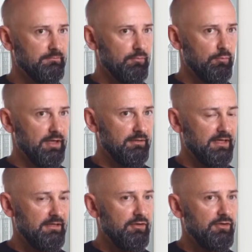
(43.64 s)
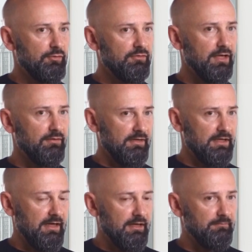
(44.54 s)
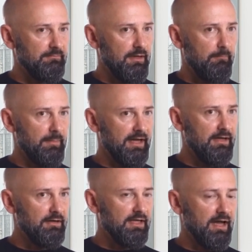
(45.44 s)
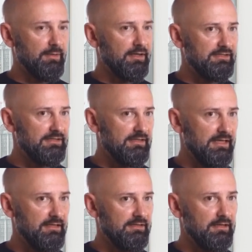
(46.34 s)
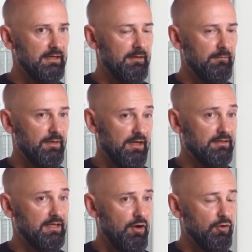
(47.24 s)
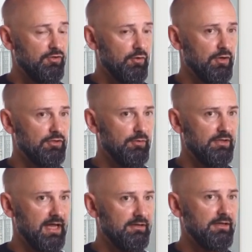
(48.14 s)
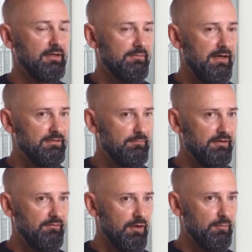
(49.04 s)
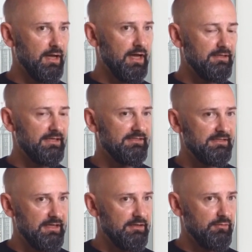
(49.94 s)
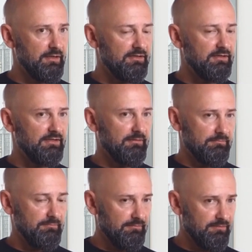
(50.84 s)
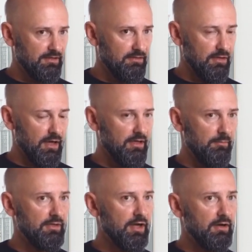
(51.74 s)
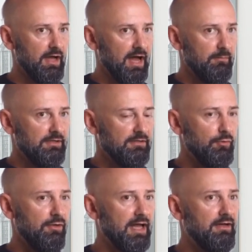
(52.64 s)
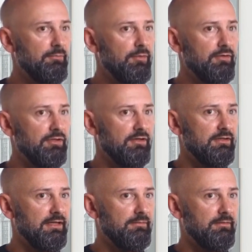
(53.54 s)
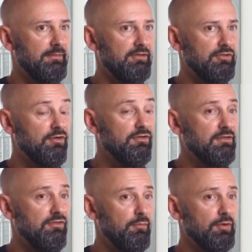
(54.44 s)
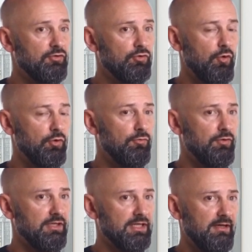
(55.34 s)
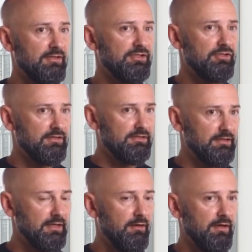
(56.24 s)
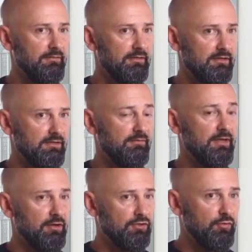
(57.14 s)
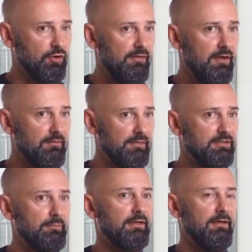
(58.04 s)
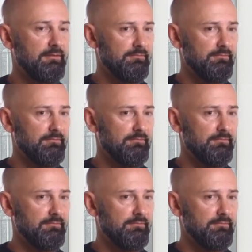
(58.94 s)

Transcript: When investors provide funding, they're betting on the company's success, but they also want to protect their investment from unnecessary risks. Since startups are high-risk, protective provisions give investors some control over key decisions that could affect the value of their investment.